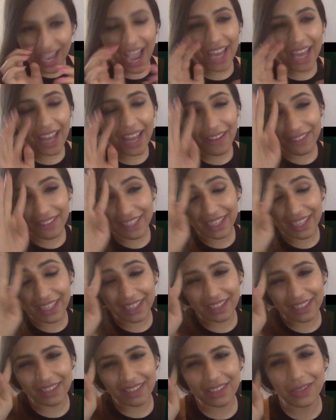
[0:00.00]
I love
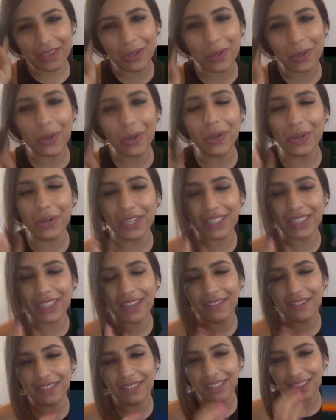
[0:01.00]
the chorus
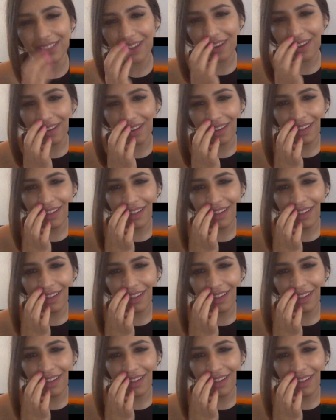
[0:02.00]
of this song.